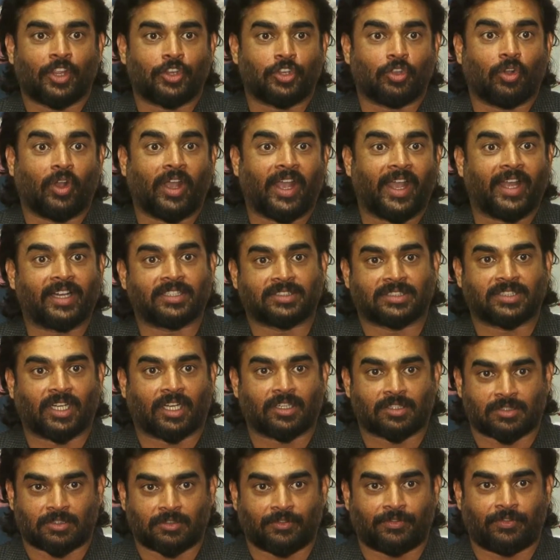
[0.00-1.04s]
Your hair
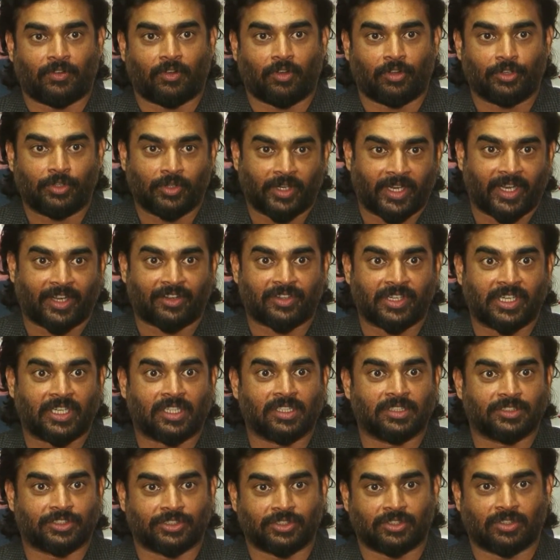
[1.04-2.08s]
starts to fall, you get
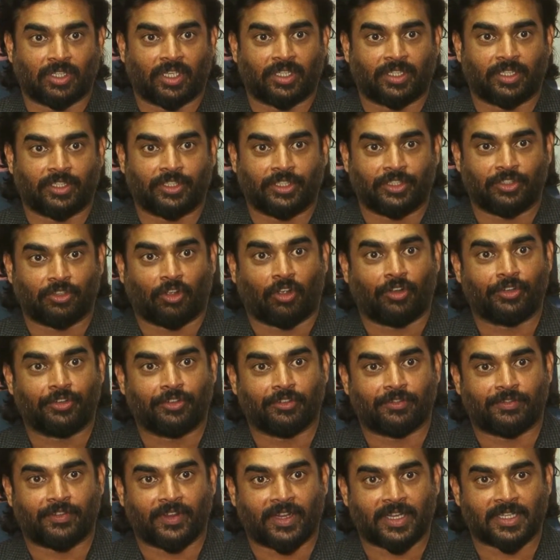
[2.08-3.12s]
wrinkles on
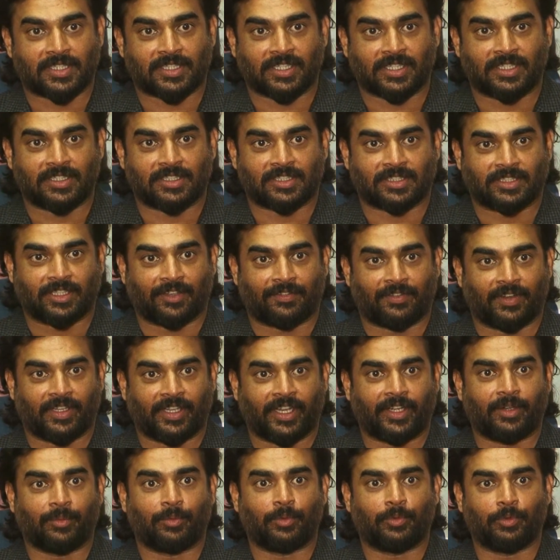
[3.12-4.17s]
your face and stuff like
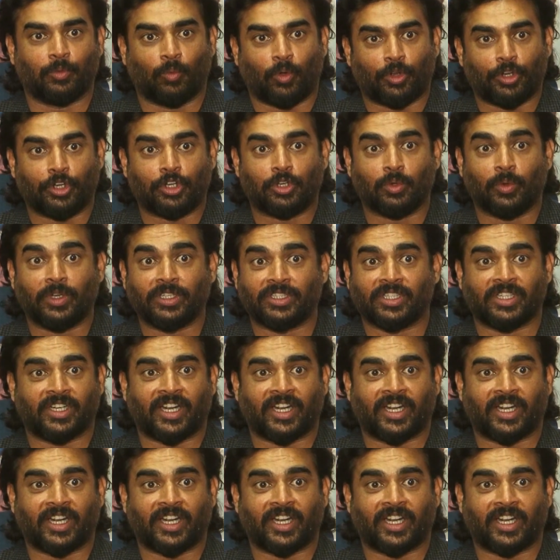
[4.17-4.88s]
that. When you want to do it the